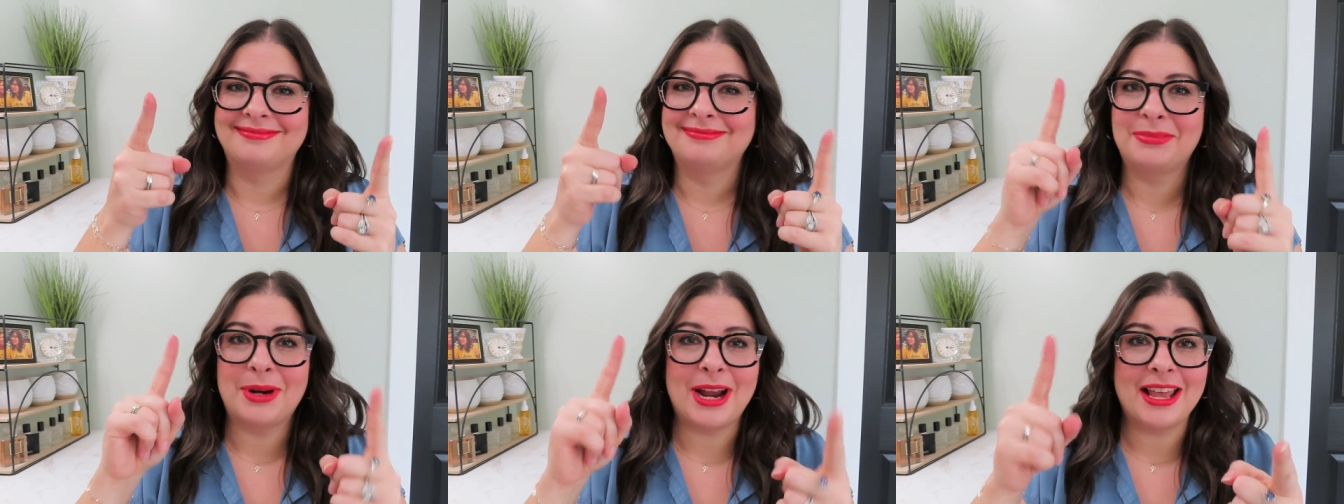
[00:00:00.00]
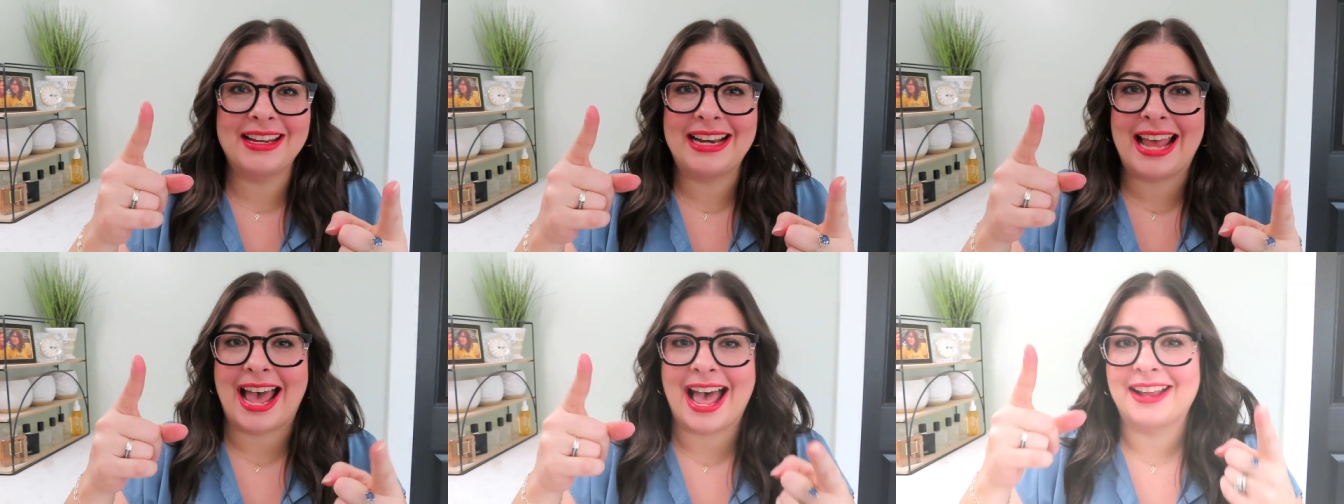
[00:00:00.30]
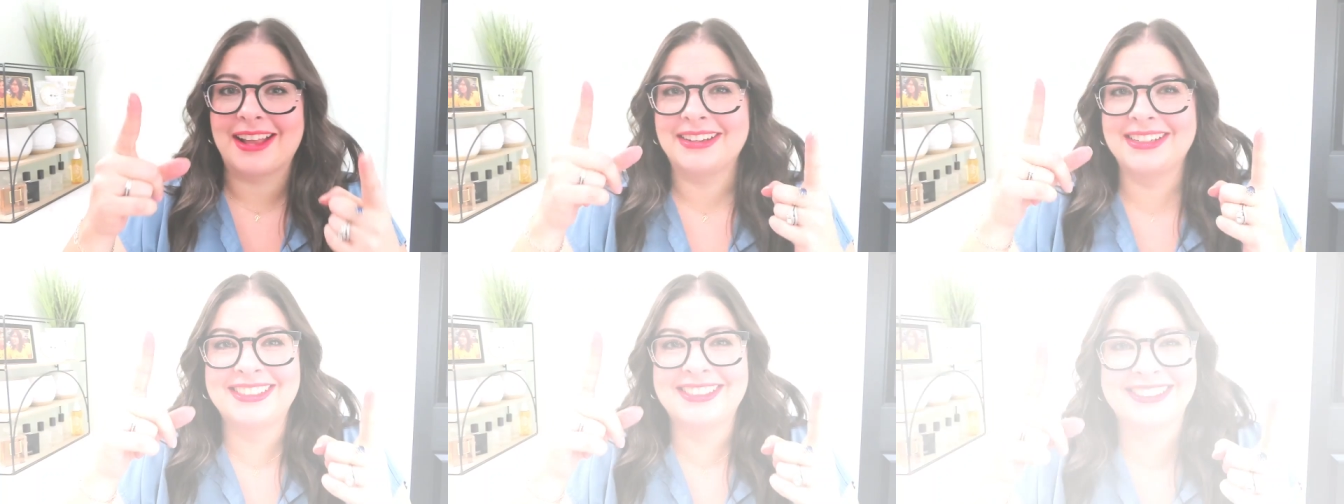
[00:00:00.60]
Probably
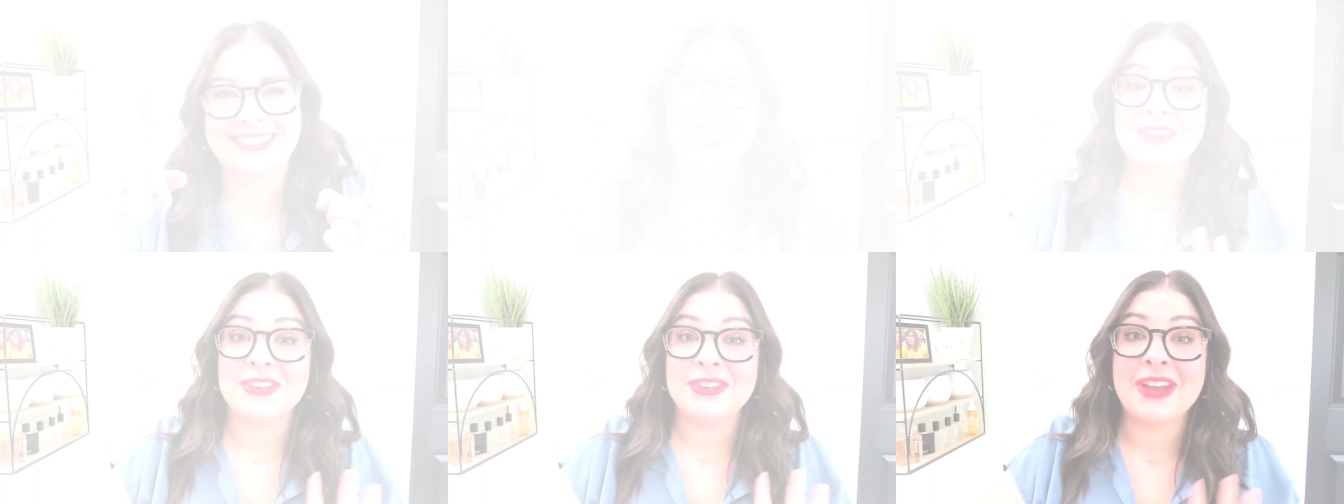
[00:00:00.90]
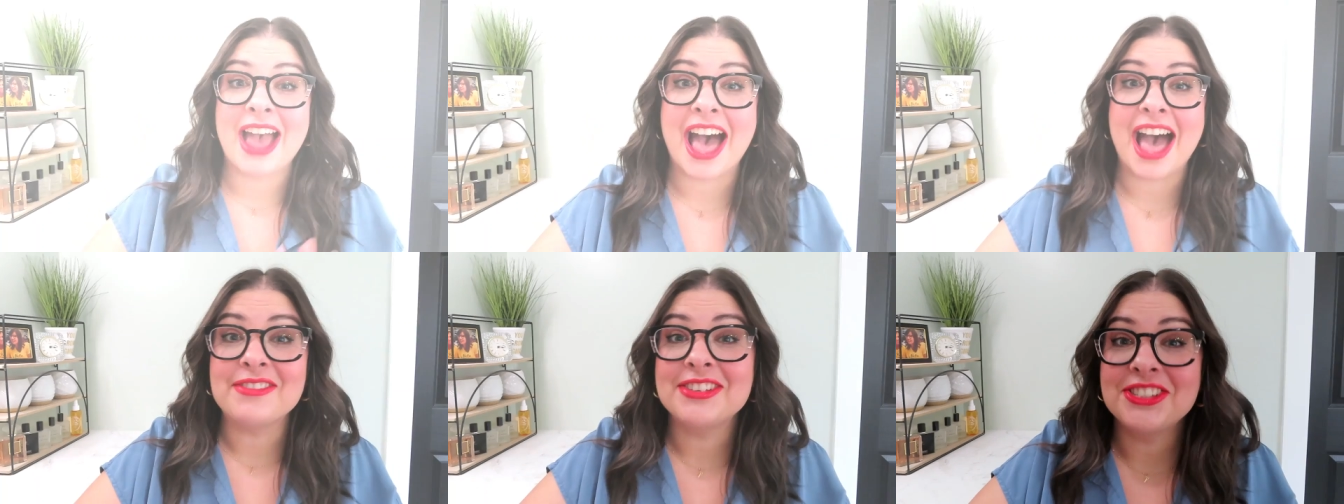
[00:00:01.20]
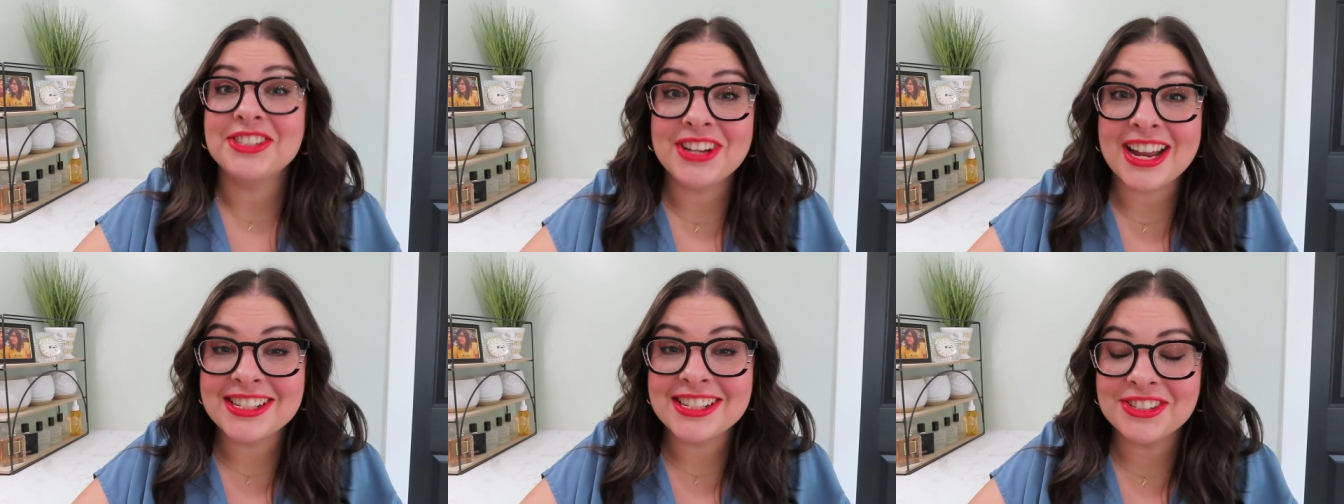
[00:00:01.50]
not. If you
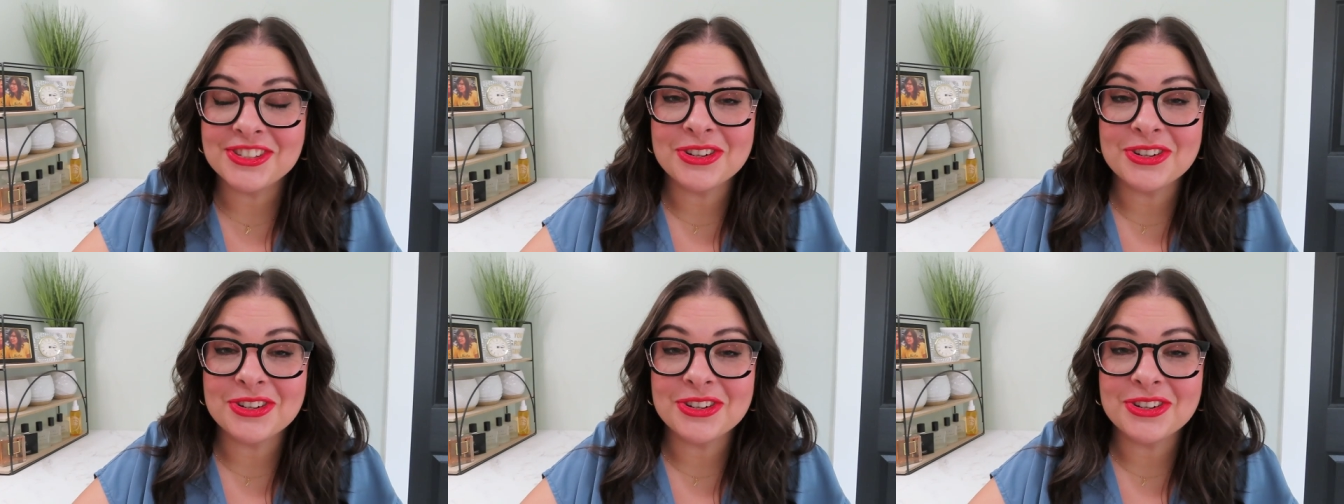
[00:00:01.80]
haven't tried